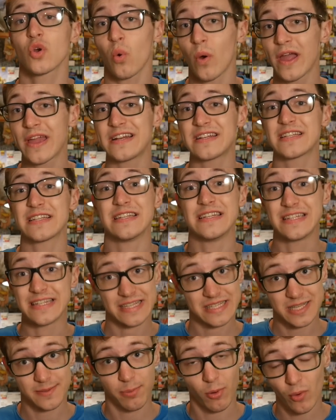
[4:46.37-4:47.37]
quite
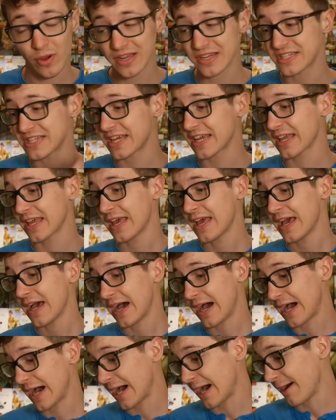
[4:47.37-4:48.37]
disappointing.
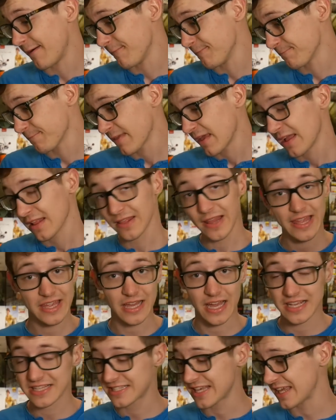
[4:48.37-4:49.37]
Like
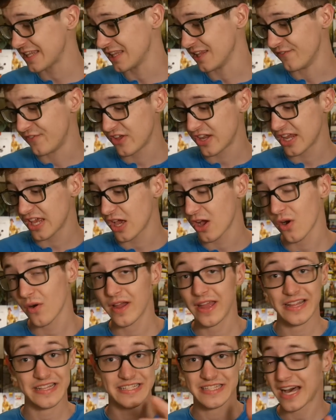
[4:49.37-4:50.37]
I said in the video,
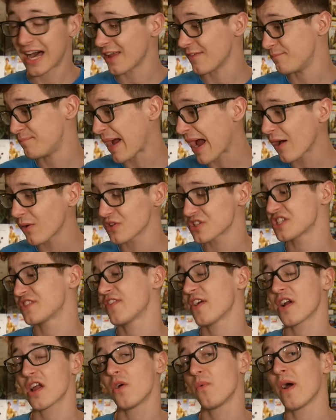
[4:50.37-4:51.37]
it's not balanced
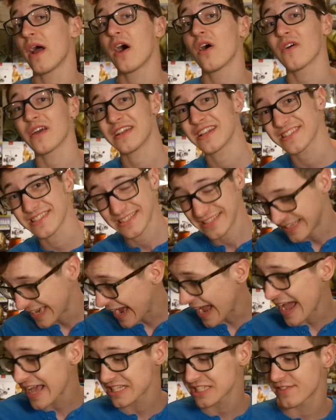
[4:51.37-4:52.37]
very well. It doesn't
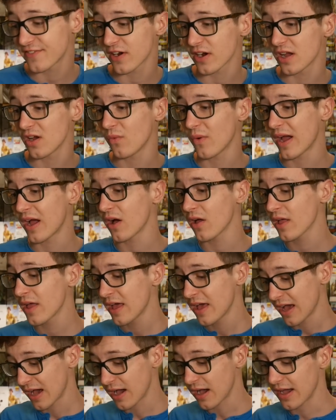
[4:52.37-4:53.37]
cast very well.
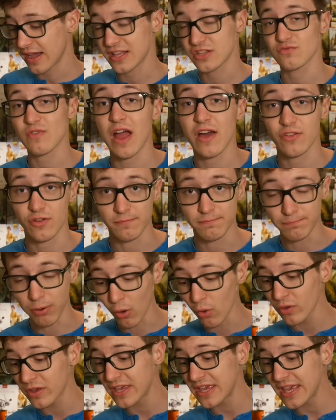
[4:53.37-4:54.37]
It's rather
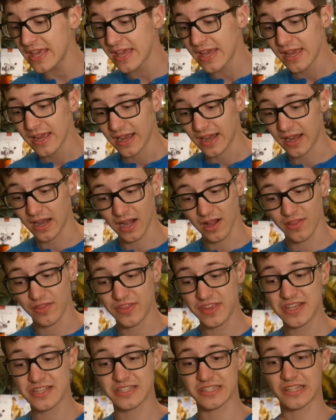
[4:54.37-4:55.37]
bulky.
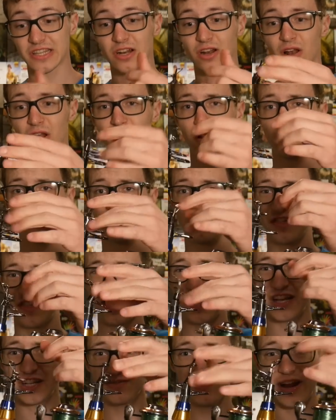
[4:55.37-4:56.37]
These little
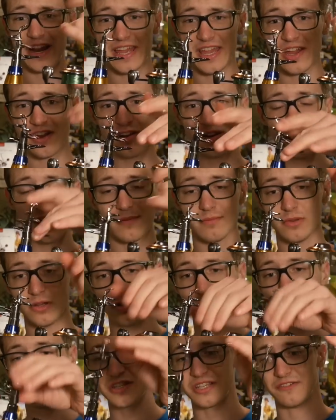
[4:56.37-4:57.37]
things right here come
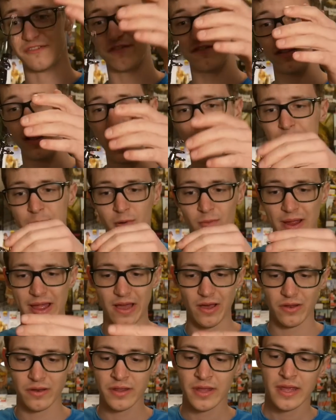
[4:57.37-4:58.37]
loose and flop
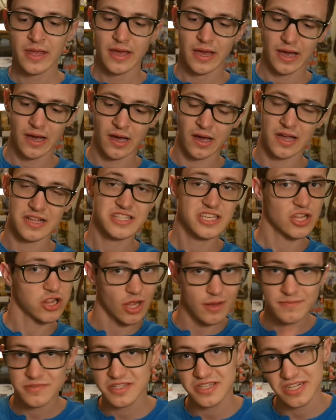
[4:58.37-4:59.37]
around. It's
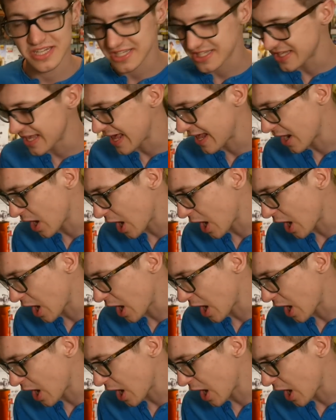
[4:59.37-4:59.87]
clumsy to set